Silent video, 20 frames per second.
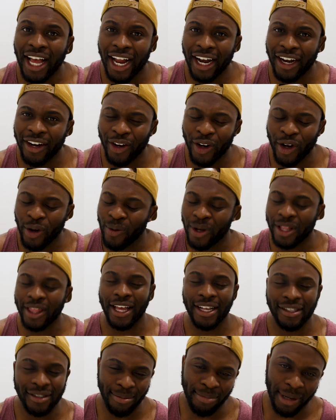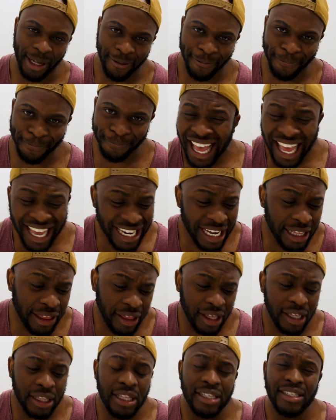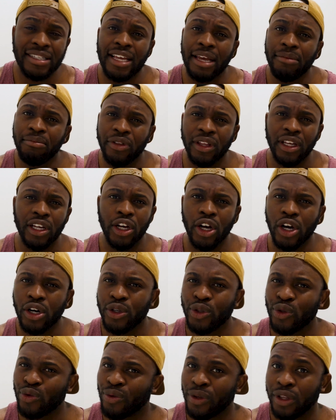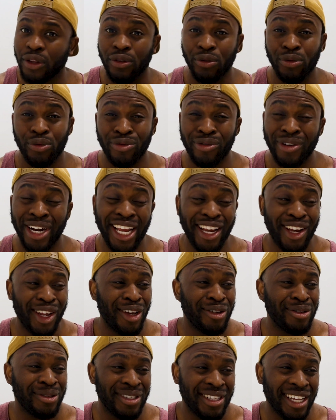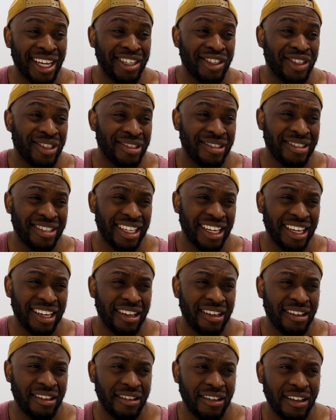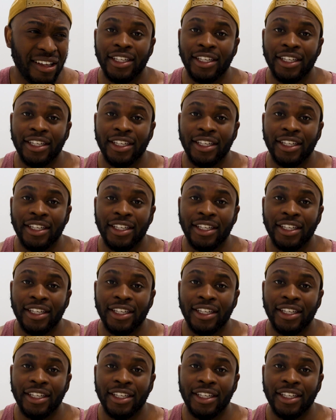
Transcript: I don't know what that's about. And I think the same thing goes with radio stations here.